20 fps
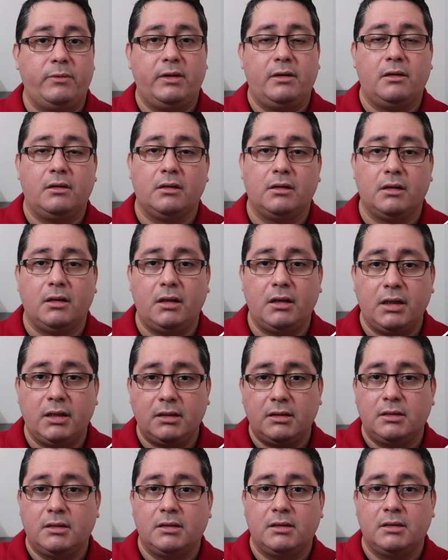we clone
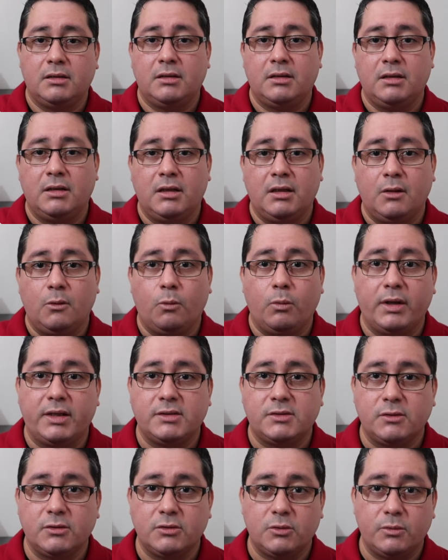it, what
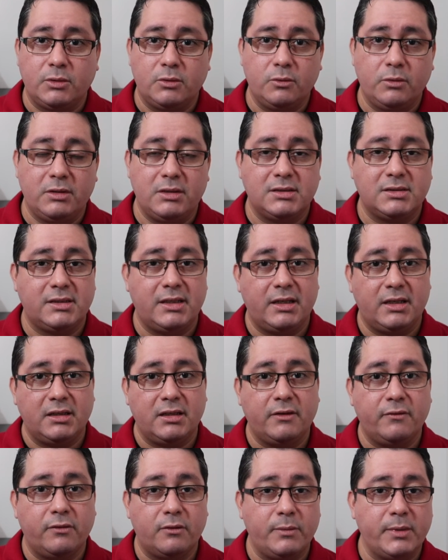it's going to be doing is taking
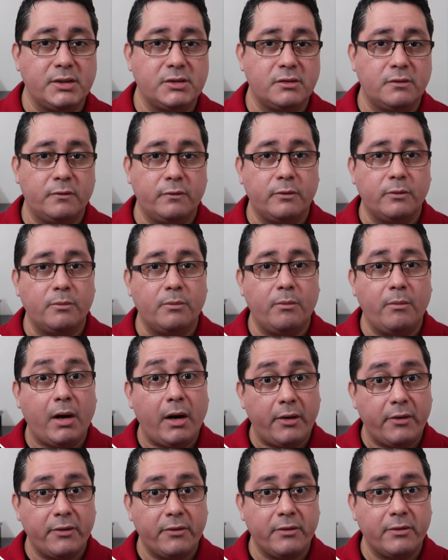the information from
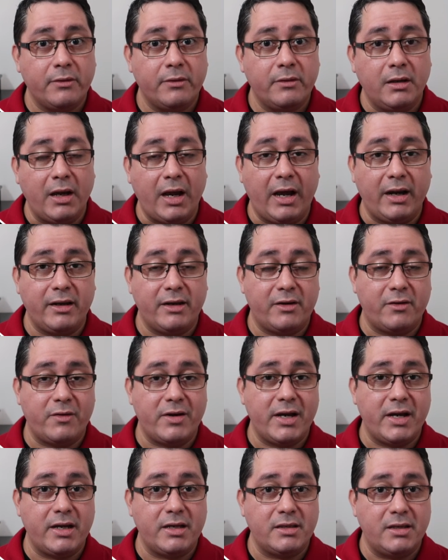Mario and
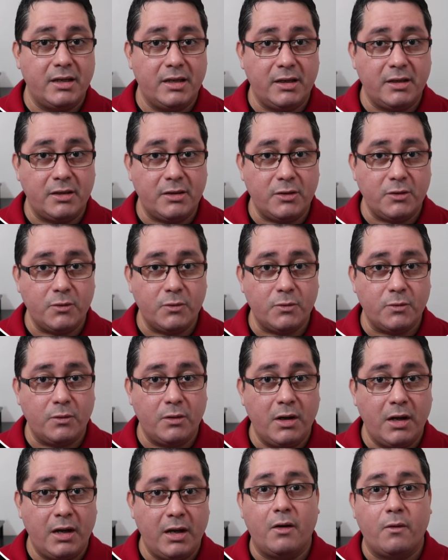create new
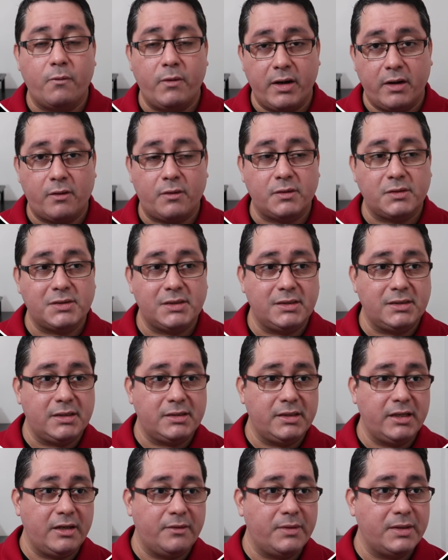records in the
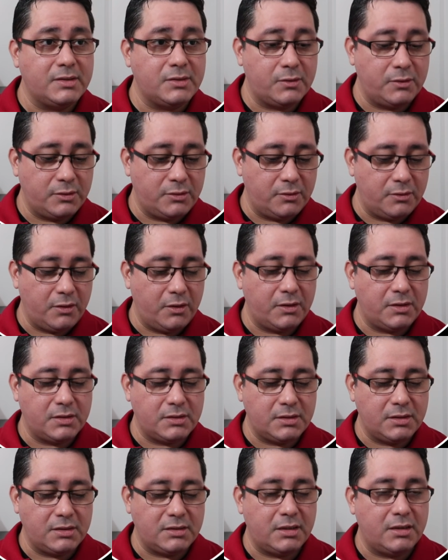database. So as you
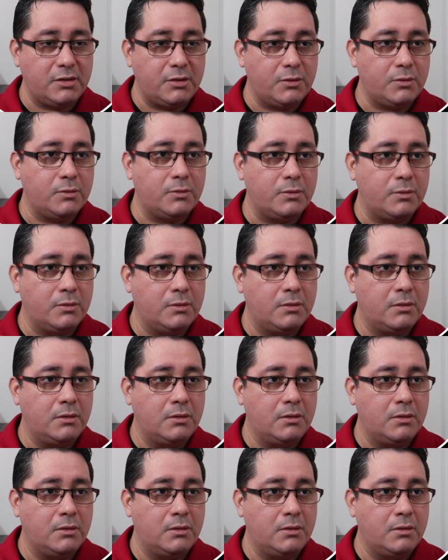notice, it's a new